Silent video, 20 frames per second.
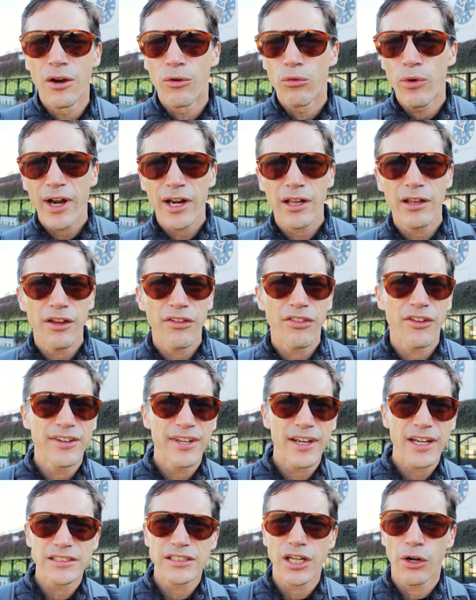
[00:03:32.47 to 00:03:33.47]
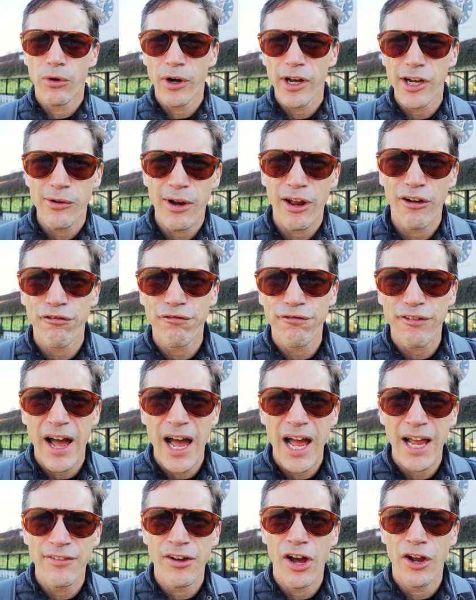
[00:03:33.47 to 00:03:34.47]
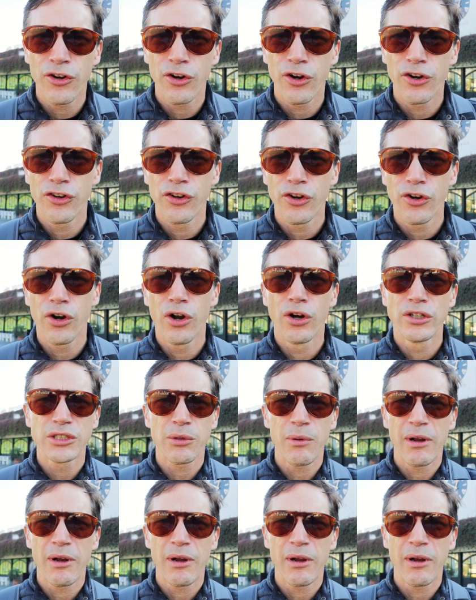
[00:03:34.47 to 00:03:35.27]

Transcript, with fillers: Regularly, the tickets are running around 500 euros,